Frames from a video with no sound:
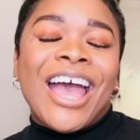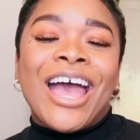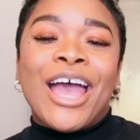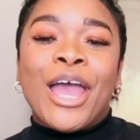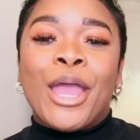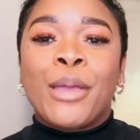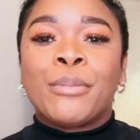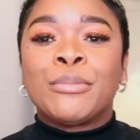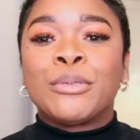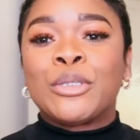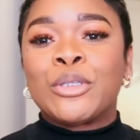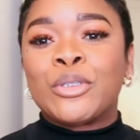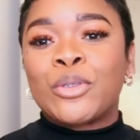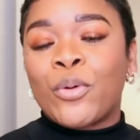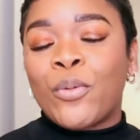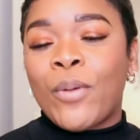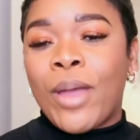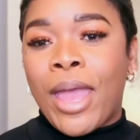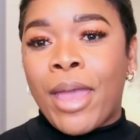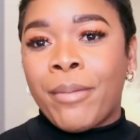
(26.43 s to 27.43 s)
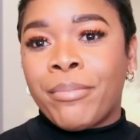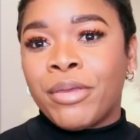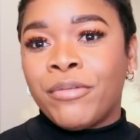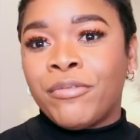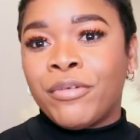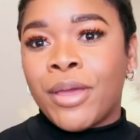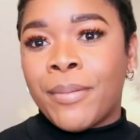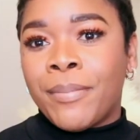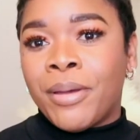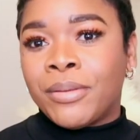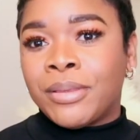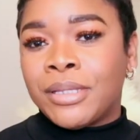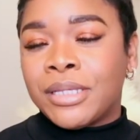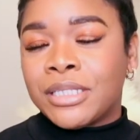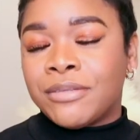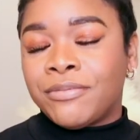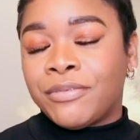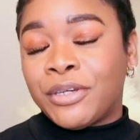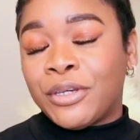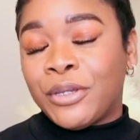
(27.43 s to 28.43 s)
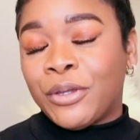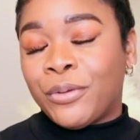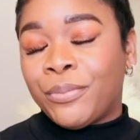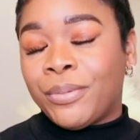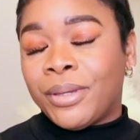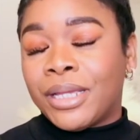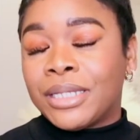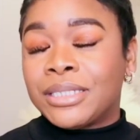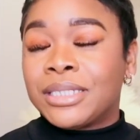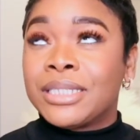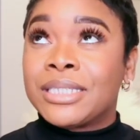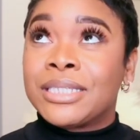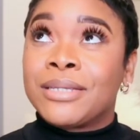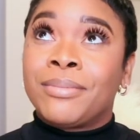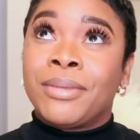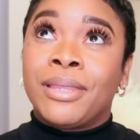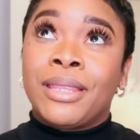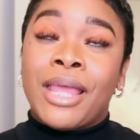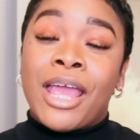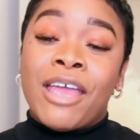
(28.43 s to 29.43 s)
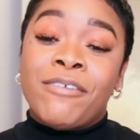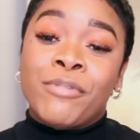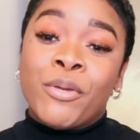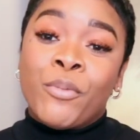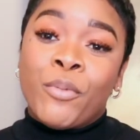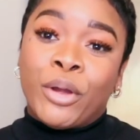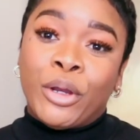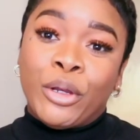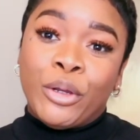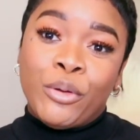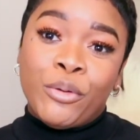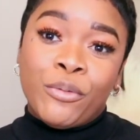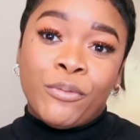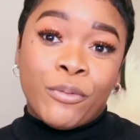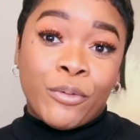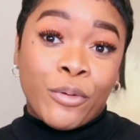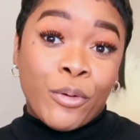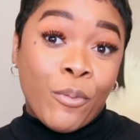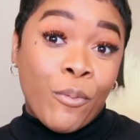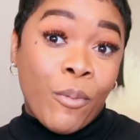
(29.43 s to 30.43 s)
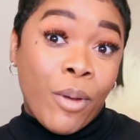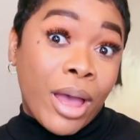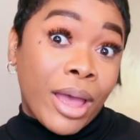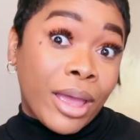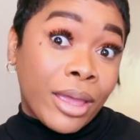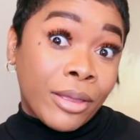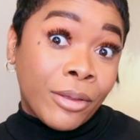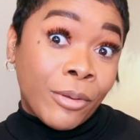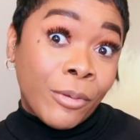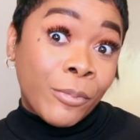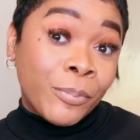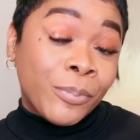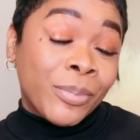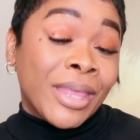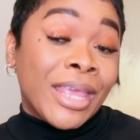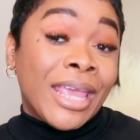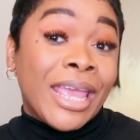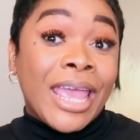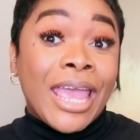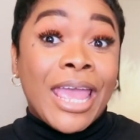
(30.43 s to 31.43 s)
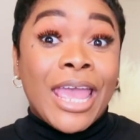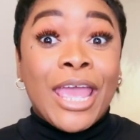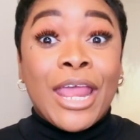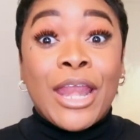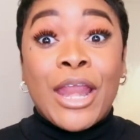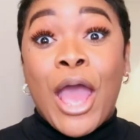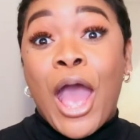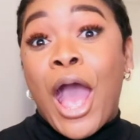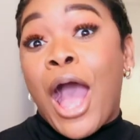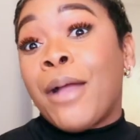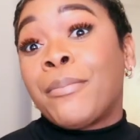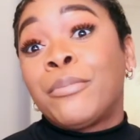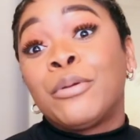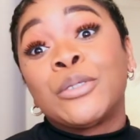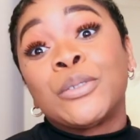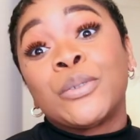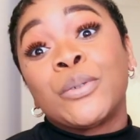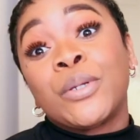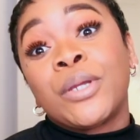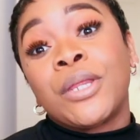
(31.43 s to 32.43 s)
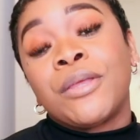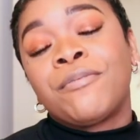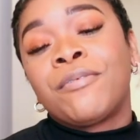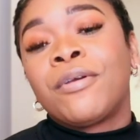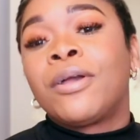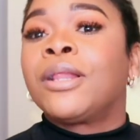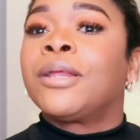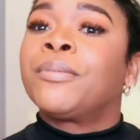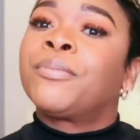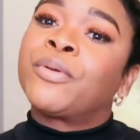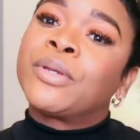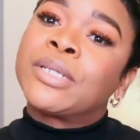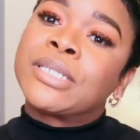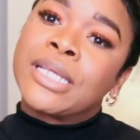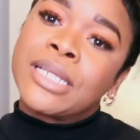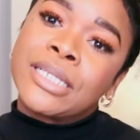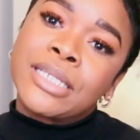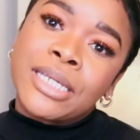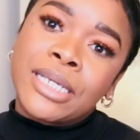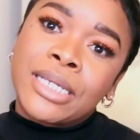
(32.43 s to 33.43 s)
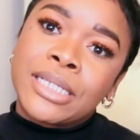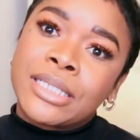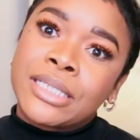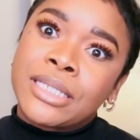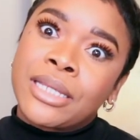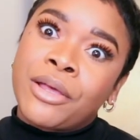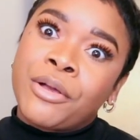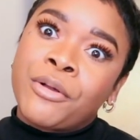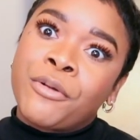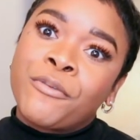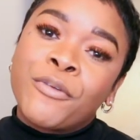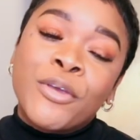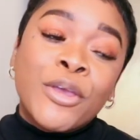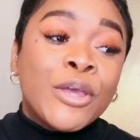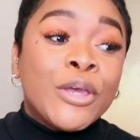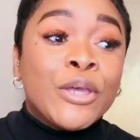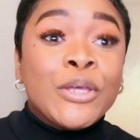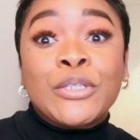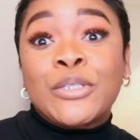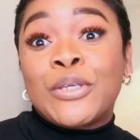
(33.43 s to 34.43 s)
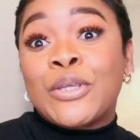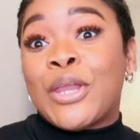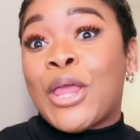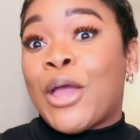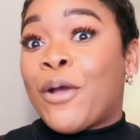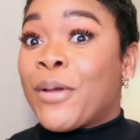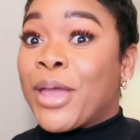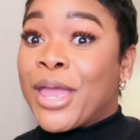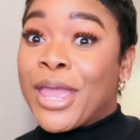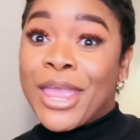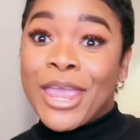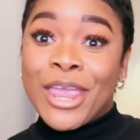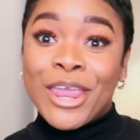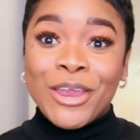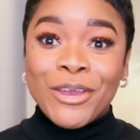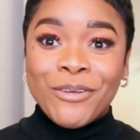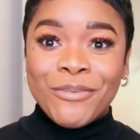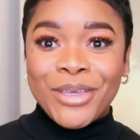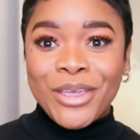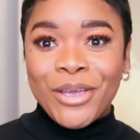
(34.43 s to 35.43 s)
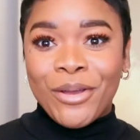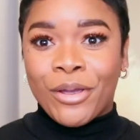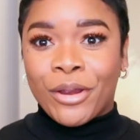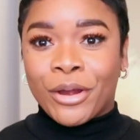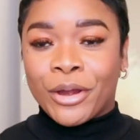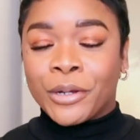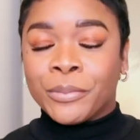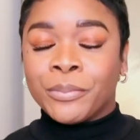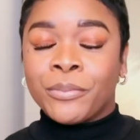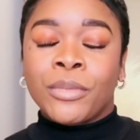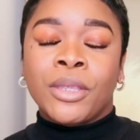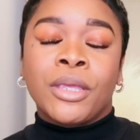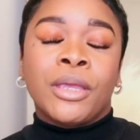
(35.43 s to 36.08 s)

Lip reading: I'm so happy about this video because it's something that I've been wanting to do for a while, and the opportunity finally presented itself, so now here we are.